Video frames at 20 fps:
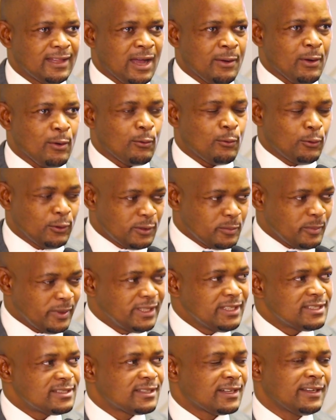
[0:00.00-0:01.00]
our good
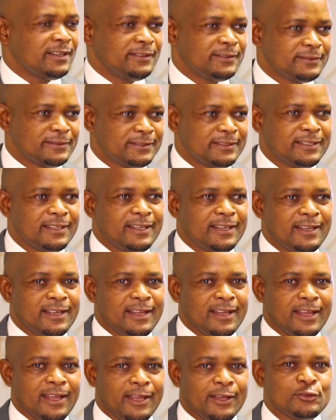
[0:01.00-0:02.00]
ministry,
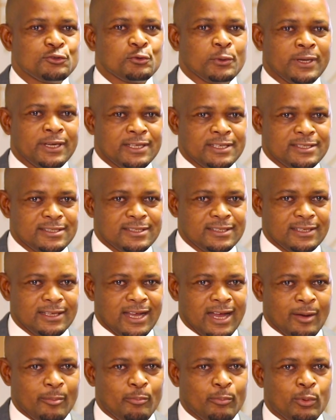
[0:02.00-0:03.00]
as well as
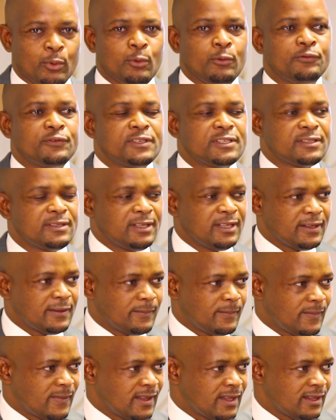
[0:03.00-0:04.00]
approved
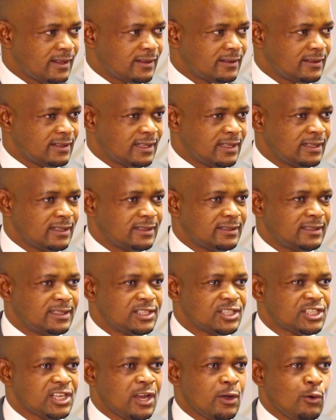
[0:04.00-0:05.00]

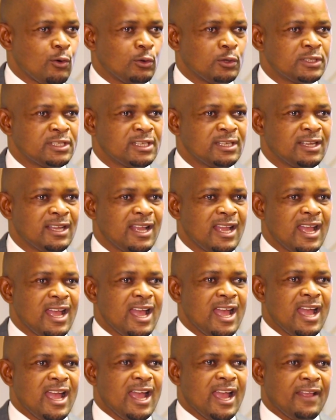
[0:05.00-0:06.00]
the shareholding,
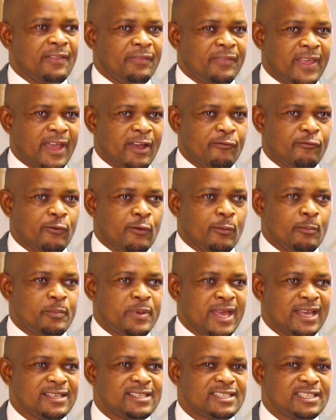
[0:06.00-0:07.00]
and therefore
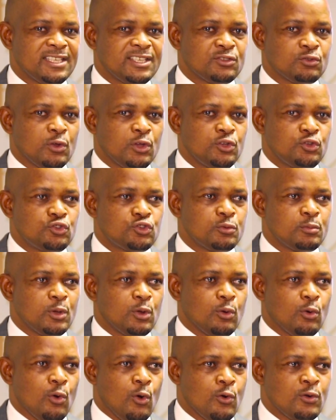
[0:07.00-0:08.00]
BSE is going to be
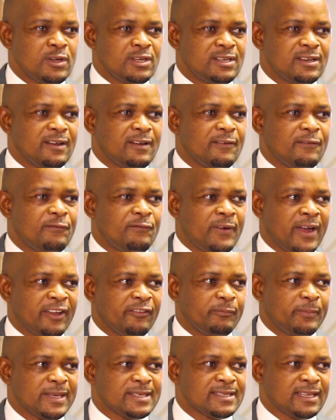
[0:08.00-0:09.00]
owned
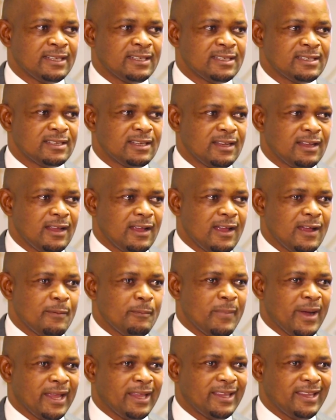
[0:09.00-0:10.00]
5%
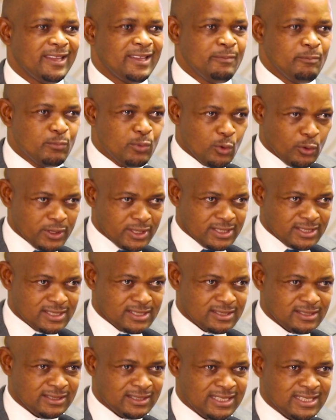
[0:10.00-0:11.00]
by
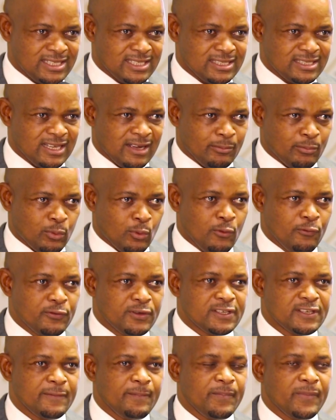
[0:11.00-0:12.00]
employees. This is
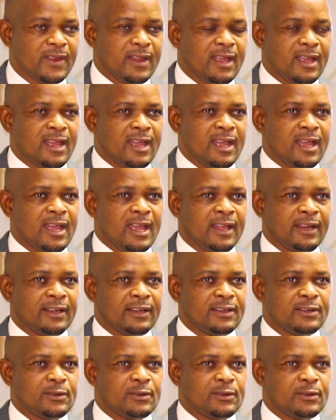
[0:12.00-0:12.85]
approved, and